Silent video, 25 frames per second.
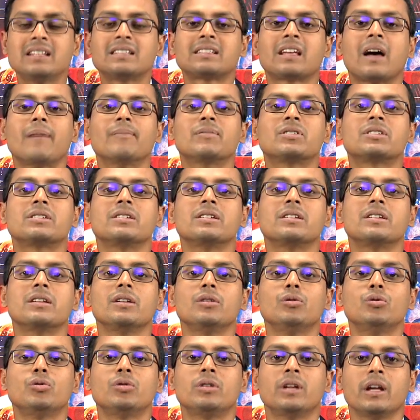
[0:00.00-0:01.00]

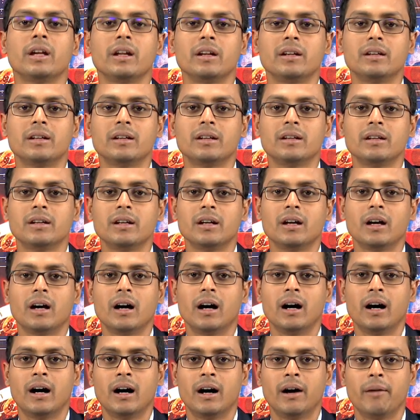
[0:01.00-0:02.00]
substituted
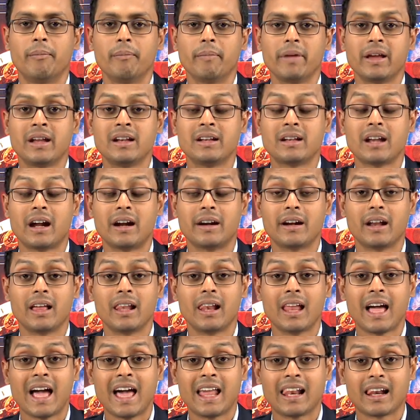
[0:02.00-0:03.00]

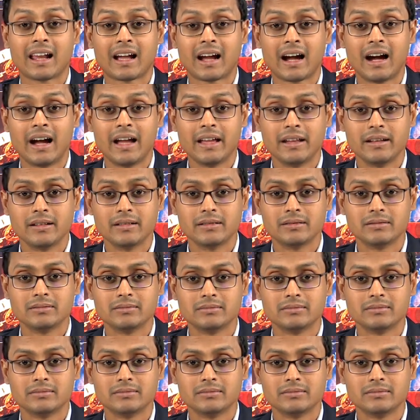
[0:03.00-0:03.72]
internal alkyne.